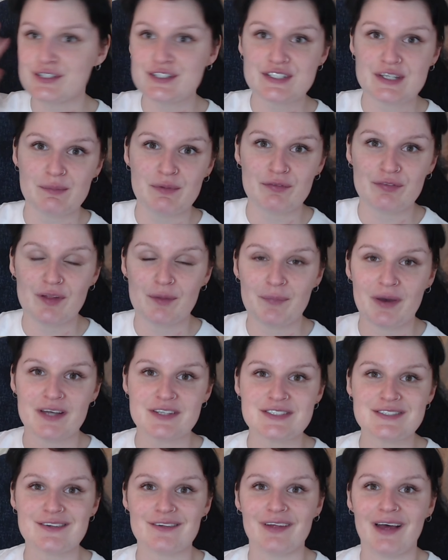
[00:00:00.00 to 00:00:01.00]
Some of them I
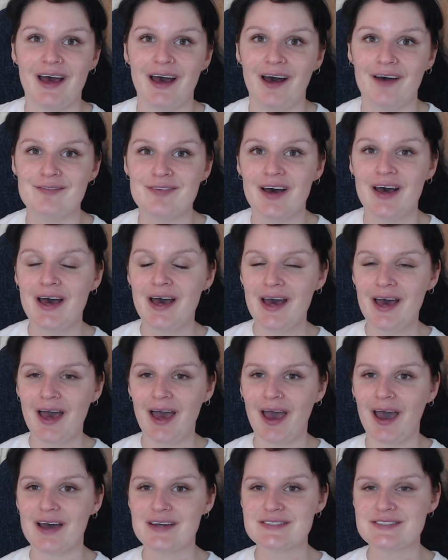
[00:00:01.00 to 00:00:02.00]
still have
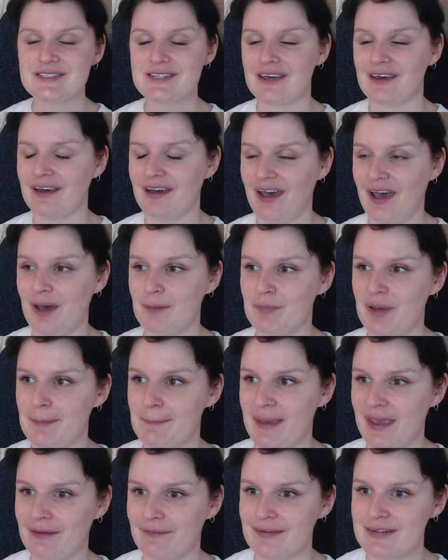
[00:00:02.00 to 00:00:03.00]
at my
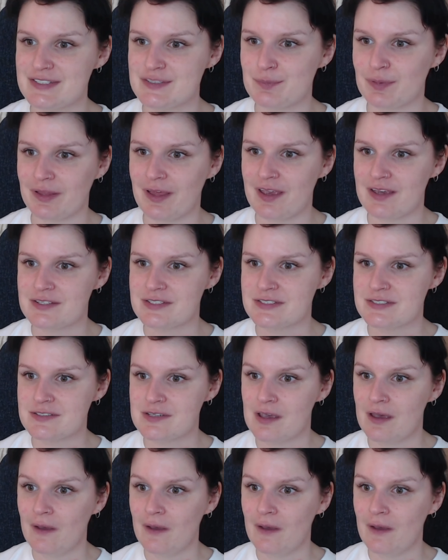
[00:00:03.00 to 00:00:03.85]
parents' place.